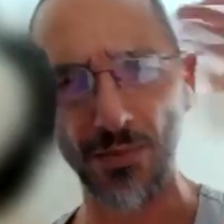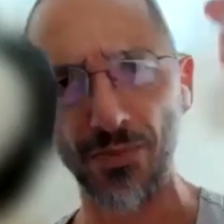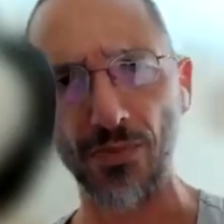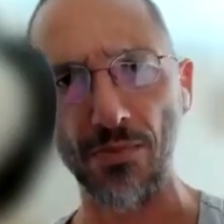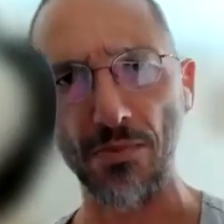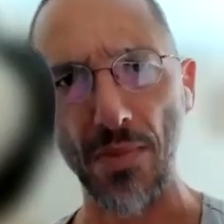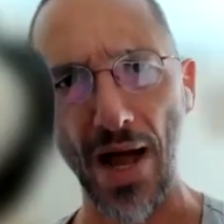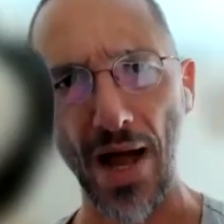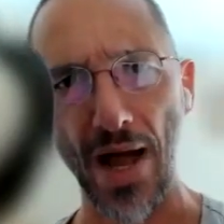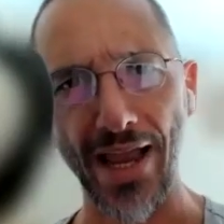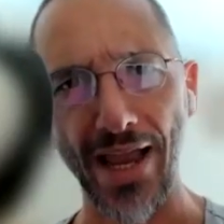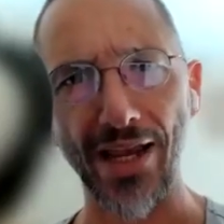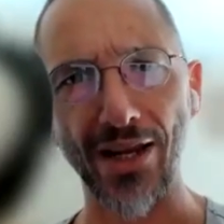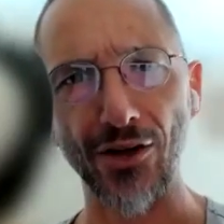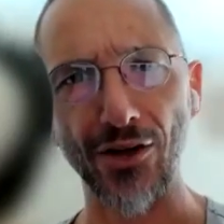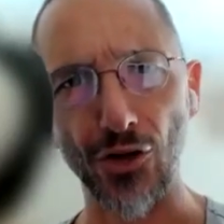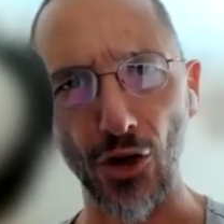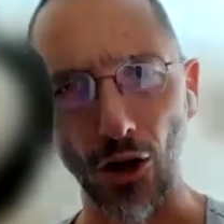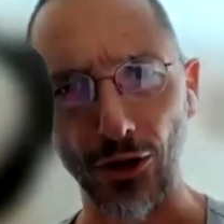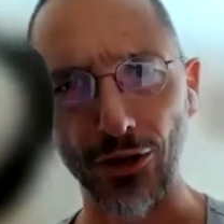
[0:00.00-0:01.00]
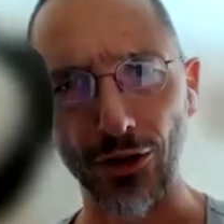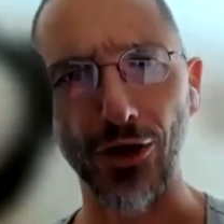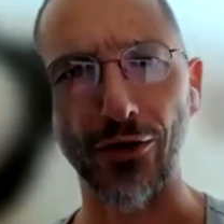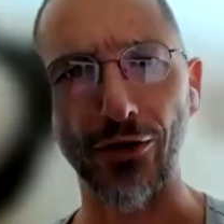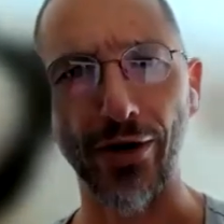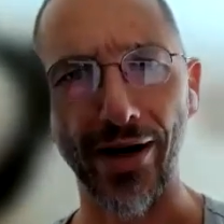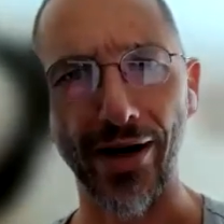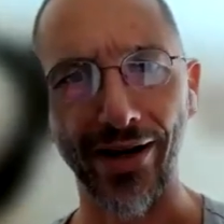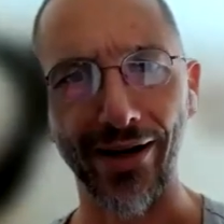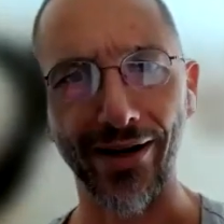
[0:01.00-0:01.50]
mind
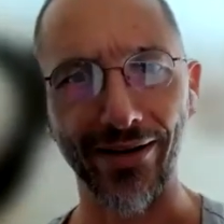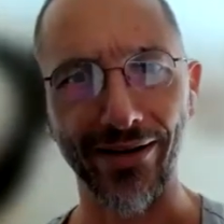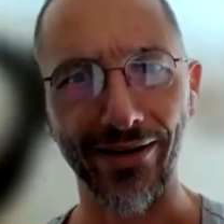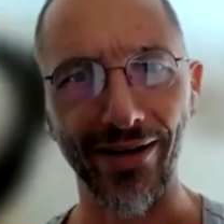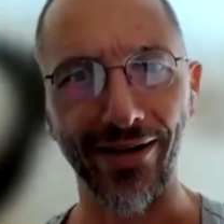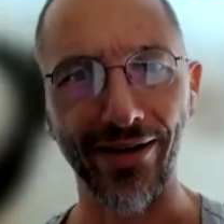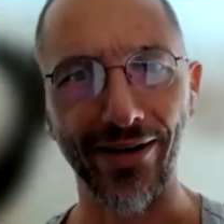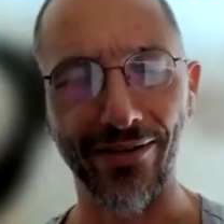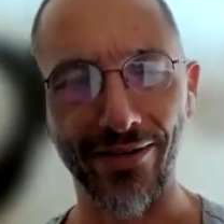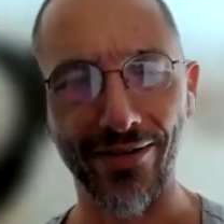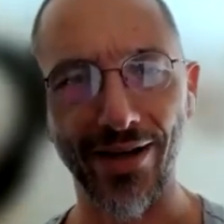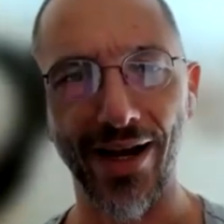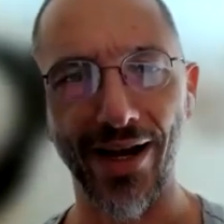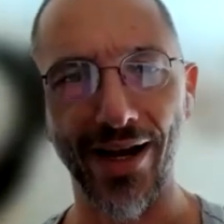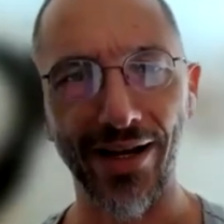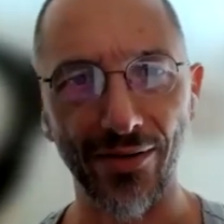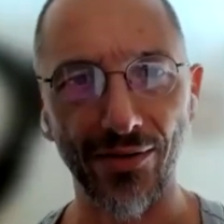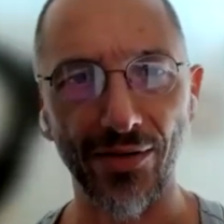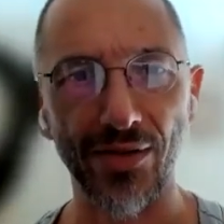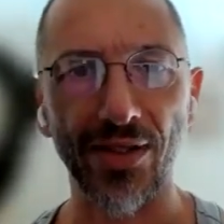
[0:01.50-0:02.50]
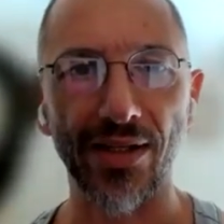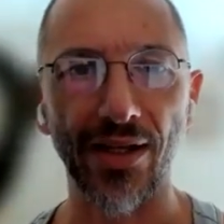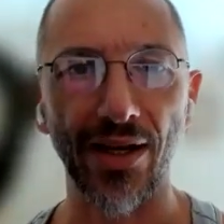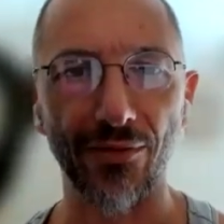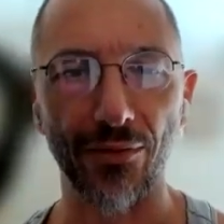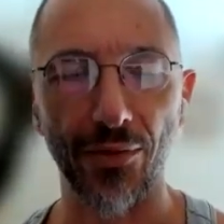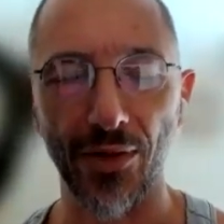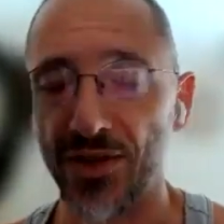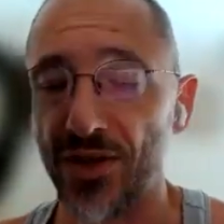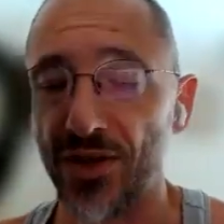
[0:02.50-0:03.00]
altering, kind of
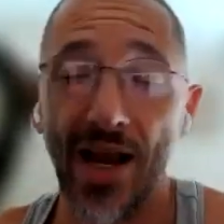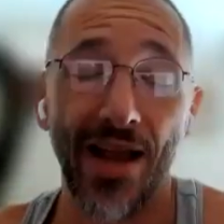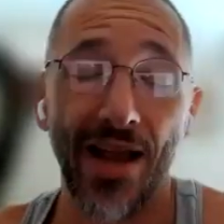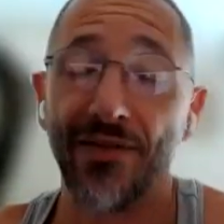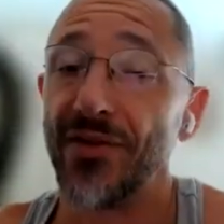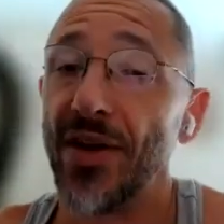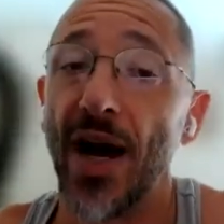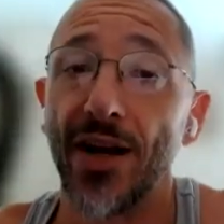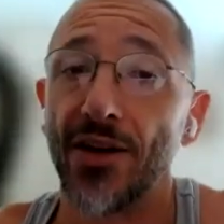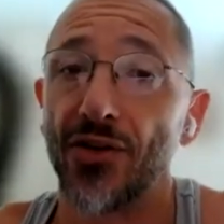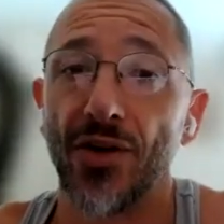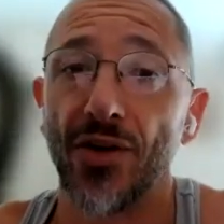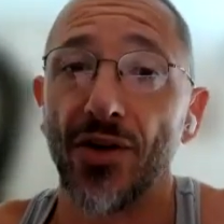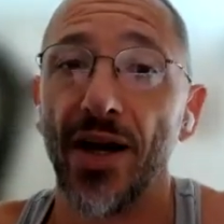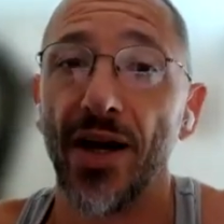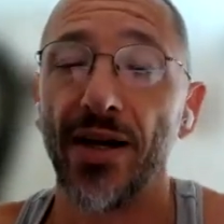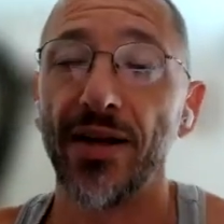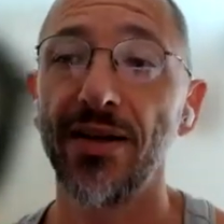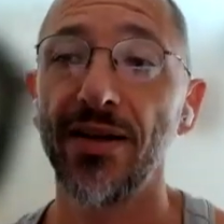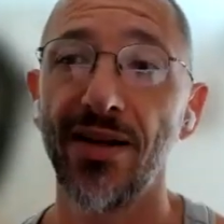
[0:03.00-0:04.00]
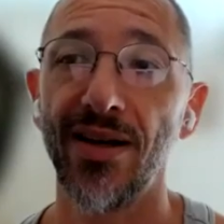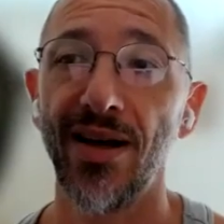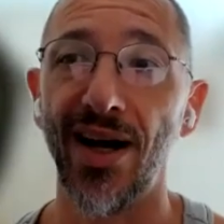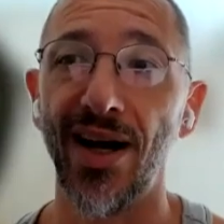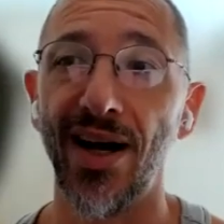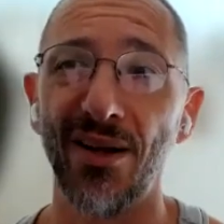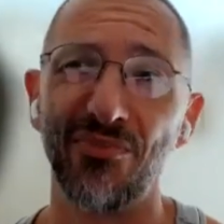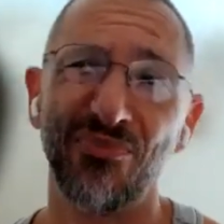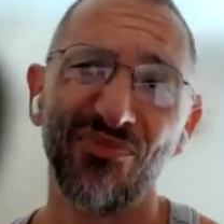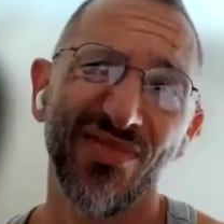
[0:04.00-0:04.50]
stuff, which I have not tried.
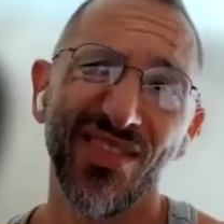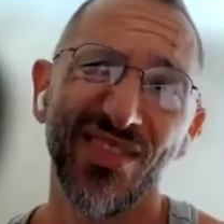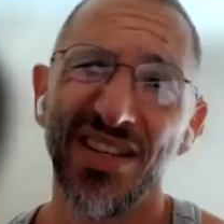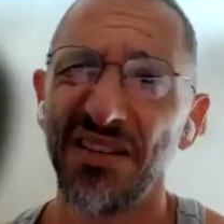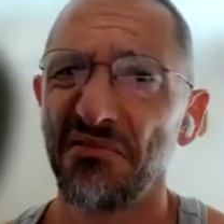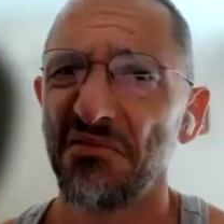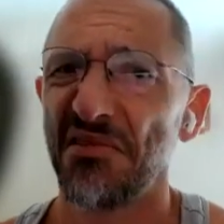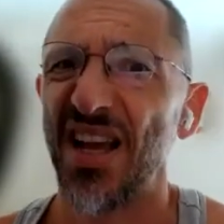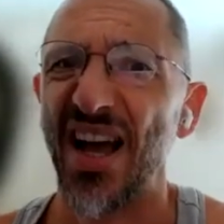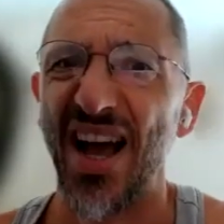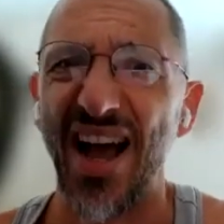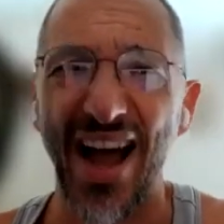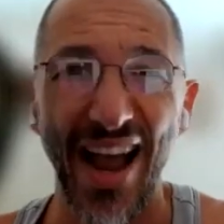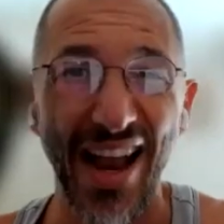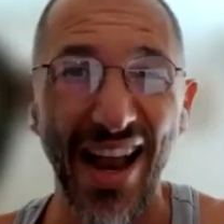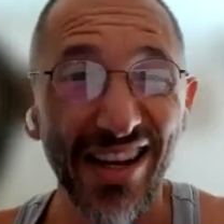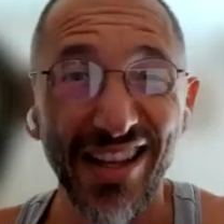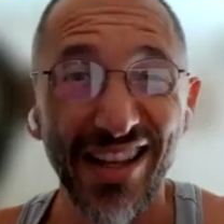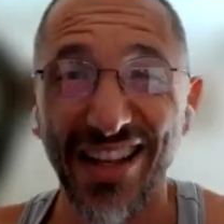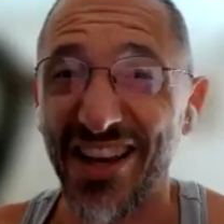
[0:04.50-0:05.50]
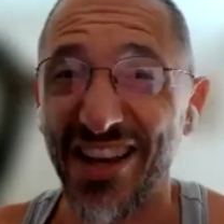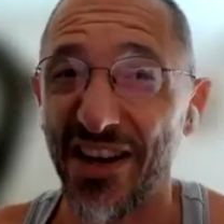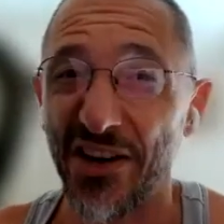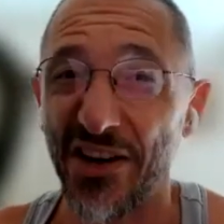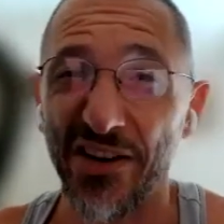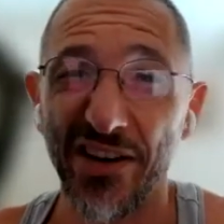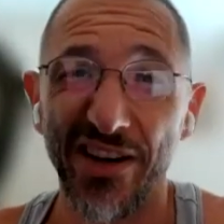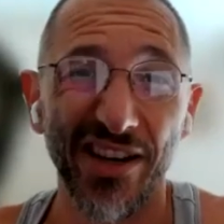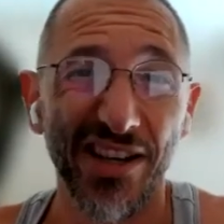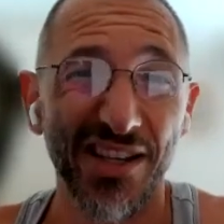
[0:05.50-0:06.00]
Kind of
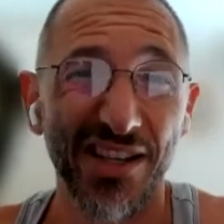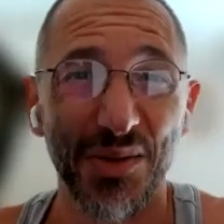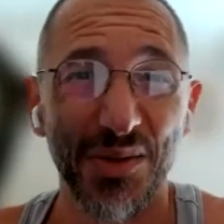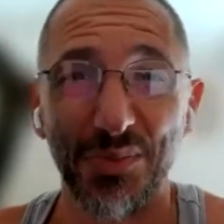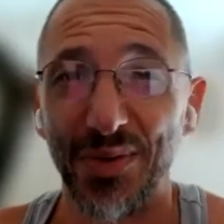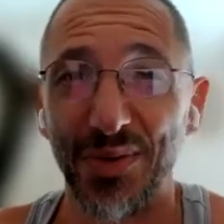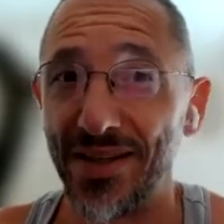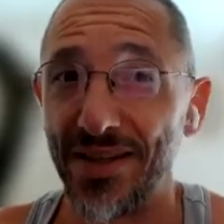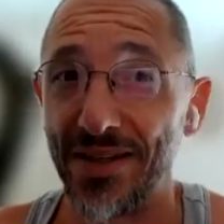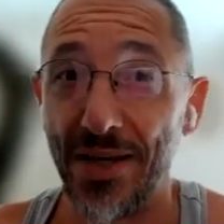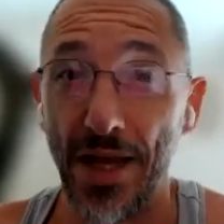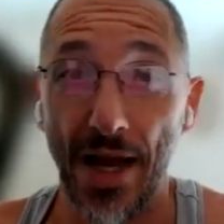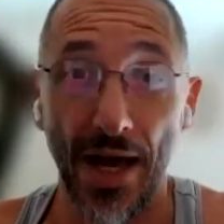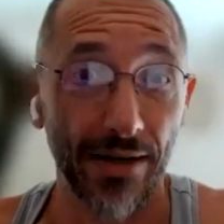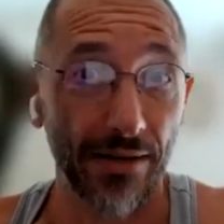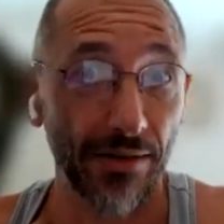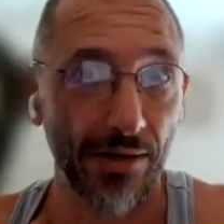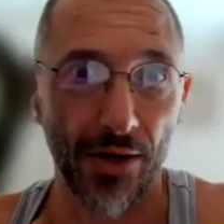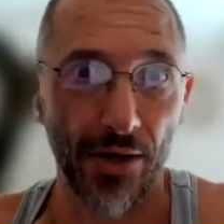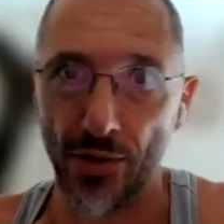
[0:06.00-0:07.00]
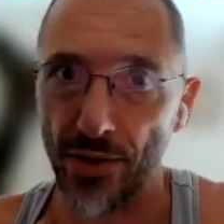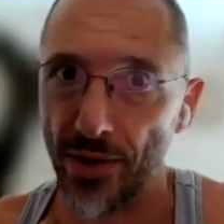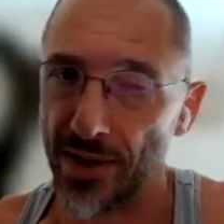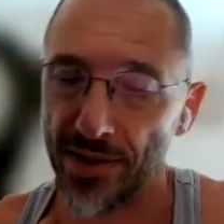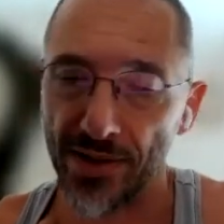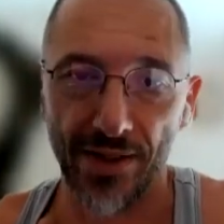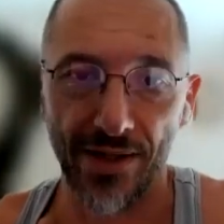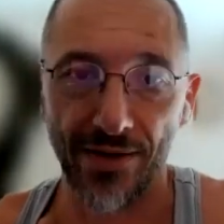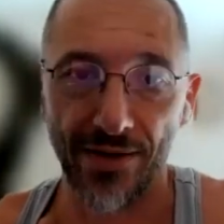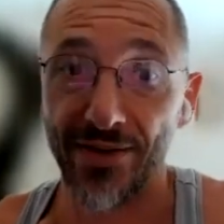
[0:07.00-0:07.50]
curious, but not
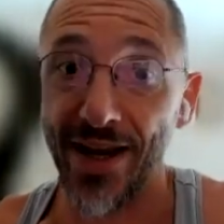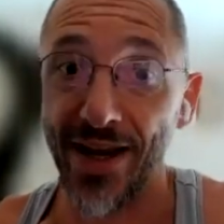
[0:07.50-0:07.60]
curious enough to